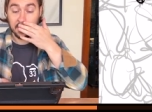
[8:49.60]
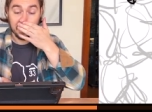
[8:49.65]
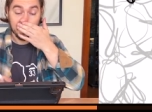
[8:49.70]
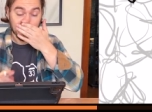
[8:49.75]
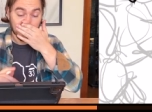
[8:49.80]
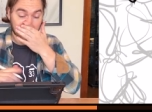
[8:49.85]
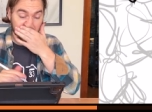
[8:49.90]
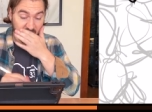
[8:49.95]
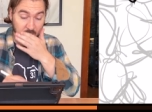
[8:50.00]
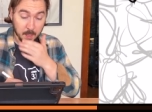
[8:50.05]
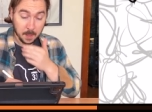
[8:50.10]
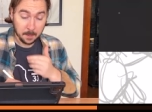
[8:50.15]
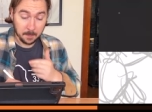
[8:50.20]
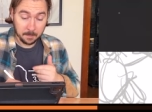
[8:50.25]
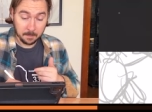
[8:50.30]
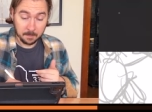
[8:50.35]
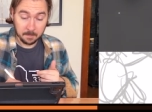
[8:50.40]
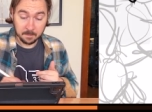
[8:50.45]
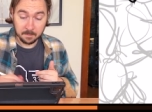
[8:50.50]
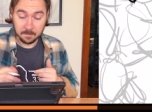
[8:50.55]
Okay.
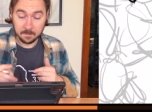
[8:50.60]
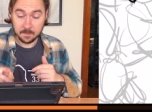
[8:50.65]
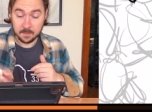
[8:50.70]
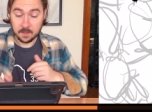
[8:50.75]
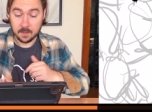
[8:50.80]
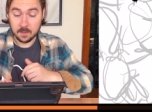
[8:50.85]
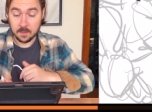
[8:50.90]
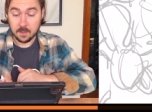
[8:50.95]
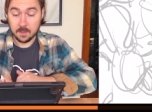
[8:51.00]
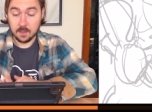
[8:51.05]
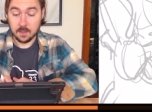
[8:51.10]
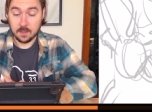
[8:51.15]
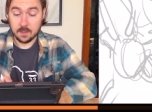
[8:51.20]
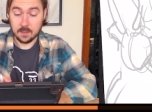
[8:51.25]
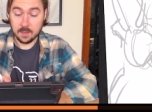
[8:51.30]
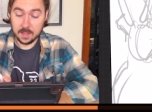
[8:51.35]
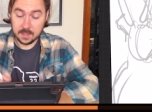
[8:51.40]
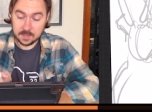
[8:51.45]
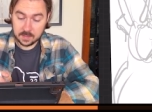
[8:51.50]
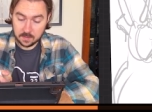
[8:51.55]

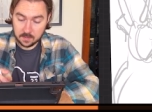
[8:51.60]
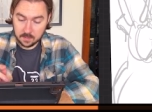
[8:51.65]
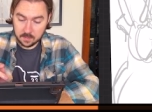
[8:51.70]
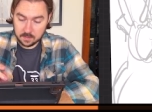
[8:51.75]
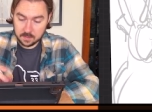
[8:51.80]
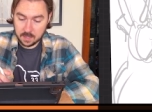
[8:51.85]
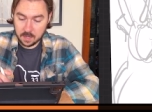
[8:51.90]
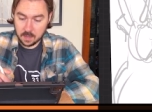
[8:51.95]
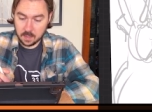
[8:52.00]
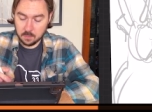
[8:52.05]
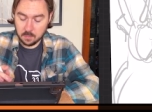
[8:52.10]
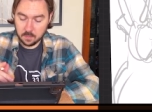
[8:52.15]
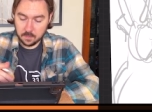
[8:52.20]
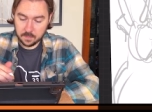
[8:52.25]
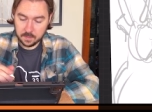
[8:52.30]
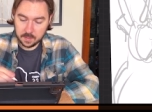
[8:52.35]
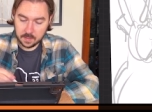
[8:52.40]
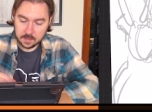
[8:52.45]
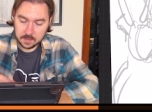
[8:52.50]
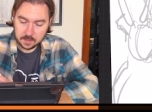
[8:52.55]
That's her terrible
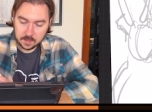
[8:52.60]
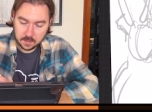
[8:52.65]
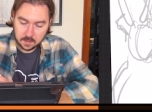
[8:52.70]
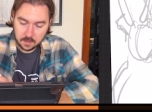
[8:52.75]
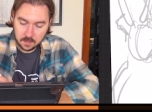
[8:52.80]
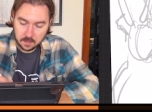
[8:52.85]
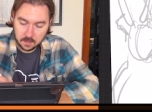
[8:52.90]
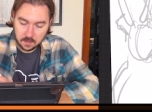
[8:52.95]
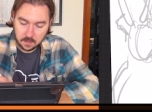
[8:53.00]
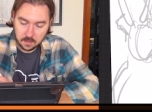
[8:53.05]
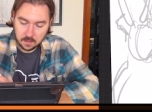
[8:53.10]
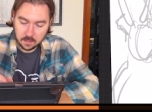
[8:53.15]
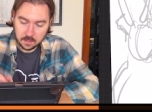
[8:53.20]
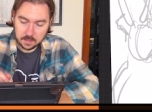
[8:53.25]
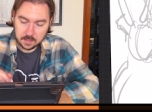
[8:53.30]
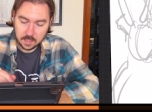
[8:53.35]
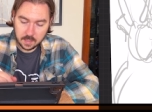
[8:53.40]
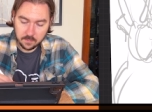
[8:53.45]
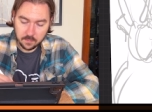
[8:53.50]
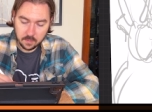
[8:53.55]
face. Let's
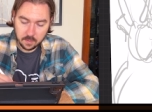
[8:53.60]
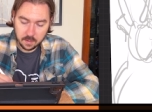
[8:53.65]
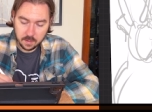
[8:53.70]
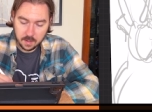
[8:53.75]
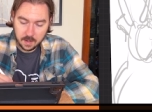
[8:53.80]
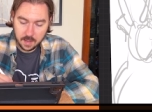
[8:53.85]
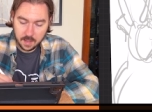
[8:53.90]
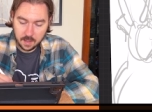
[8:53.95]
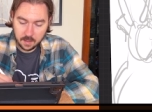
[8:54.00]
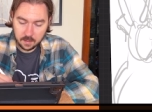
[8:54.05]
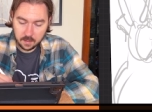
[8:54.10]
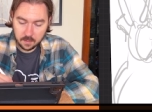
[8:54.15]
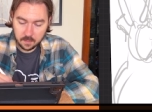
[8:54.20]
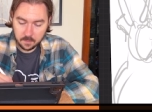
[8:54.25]
give her a neck.